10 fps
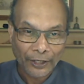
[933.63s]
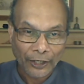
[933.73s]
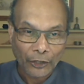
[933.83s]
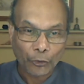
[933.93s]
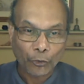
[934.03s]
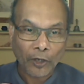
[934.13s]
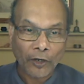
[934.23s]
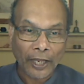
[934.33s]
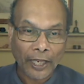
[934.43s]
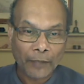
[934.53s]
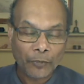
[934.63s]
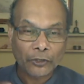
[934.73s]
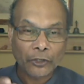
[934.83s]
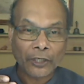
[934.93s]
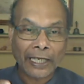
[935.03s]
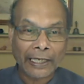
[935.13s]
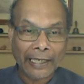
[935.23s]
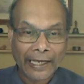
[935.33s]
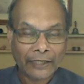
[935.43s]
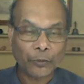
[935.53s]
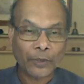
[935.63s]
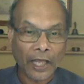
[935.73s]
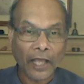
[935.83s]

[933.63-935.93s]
You are able to connect with